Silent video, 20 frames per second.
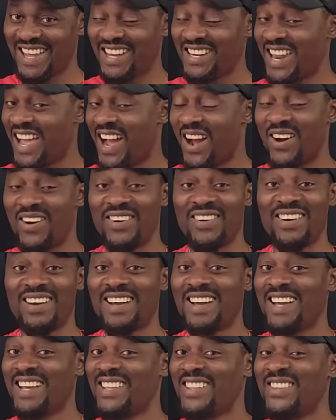Now,
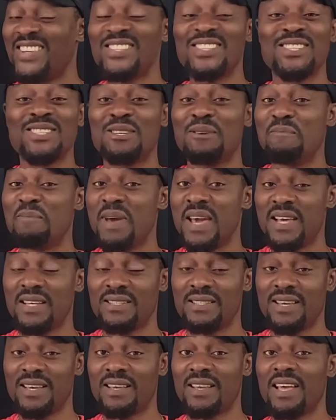this is
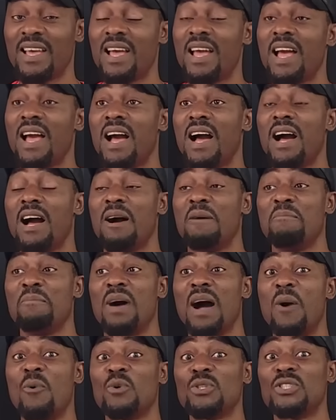amazing.
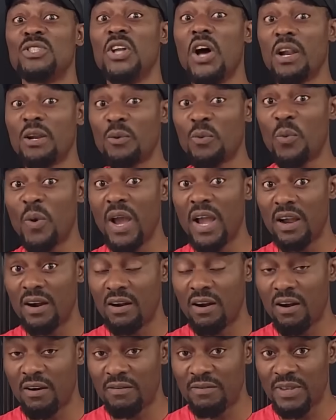I was not
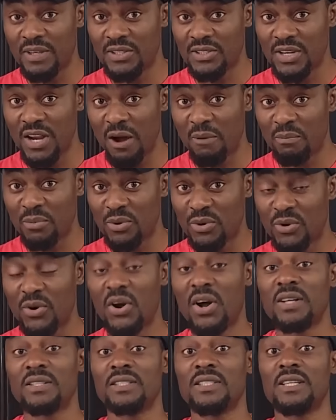aware of this number
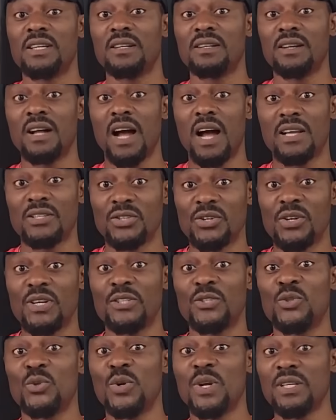until I
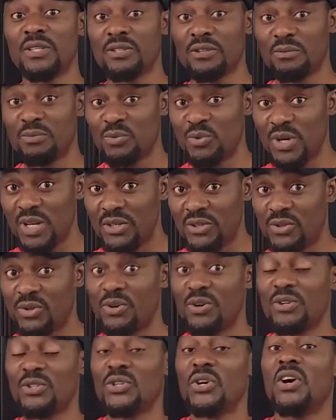started doing some
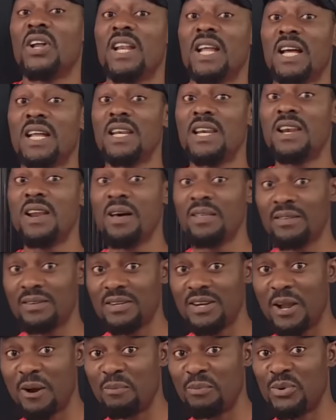research on another
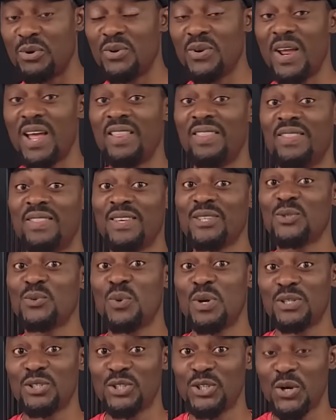number, and this
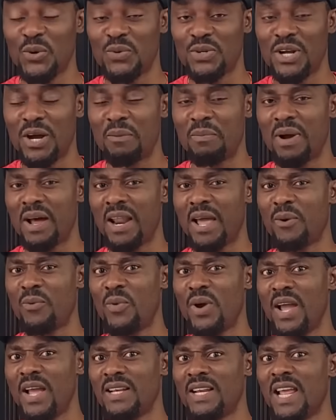one showed up and I
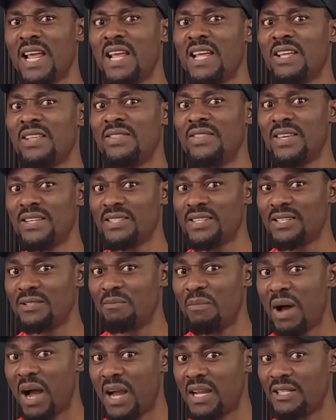went, this is
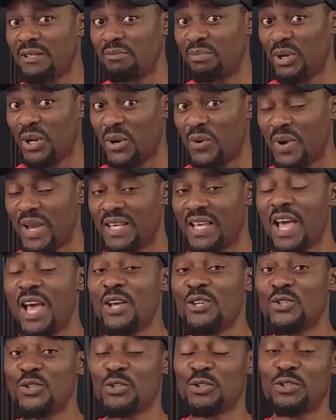mind-blowing.
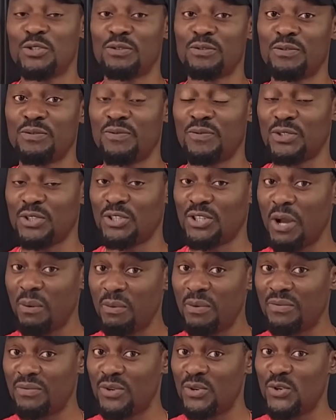So for
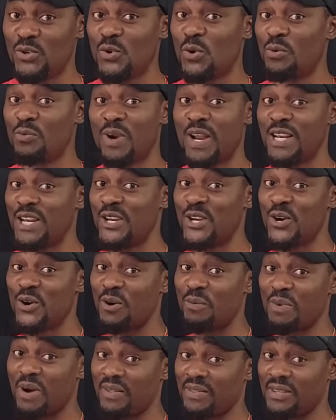some of you, you already know
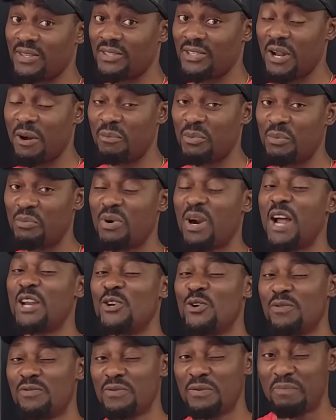about this number, but I
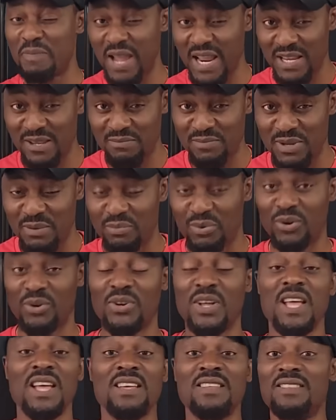know for many
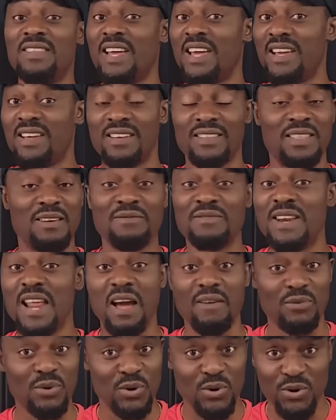people, they've
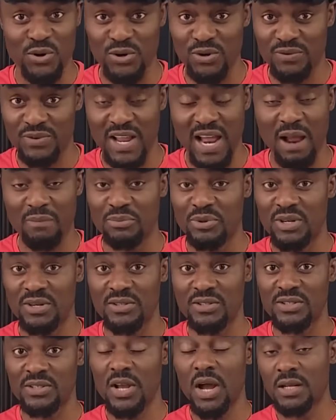never heard of
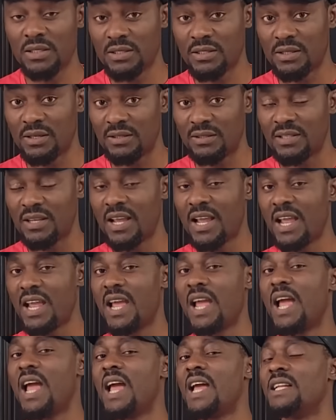Kaprekar's Constant.
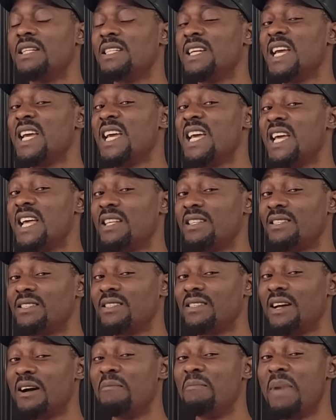And
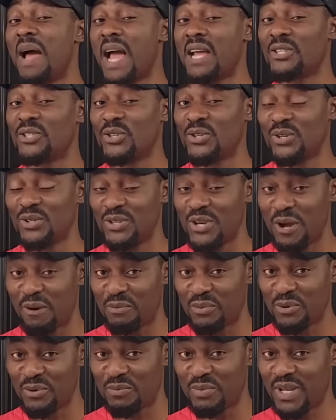it's a magical
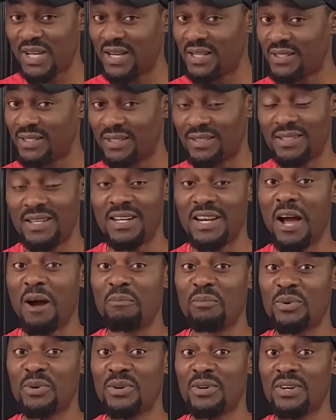number because it's the
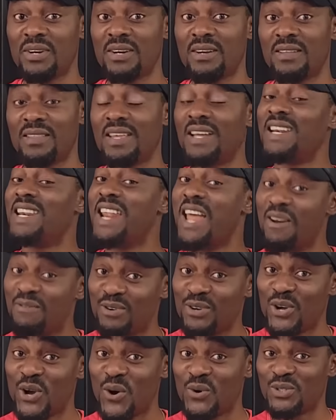number that
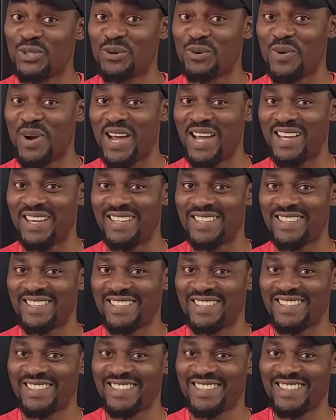never goes away.
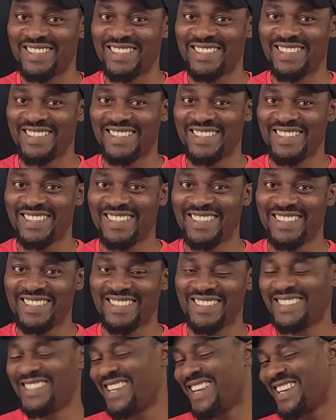
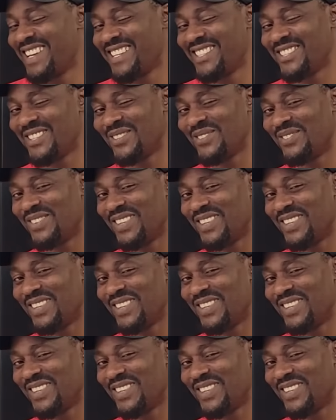Let's get into the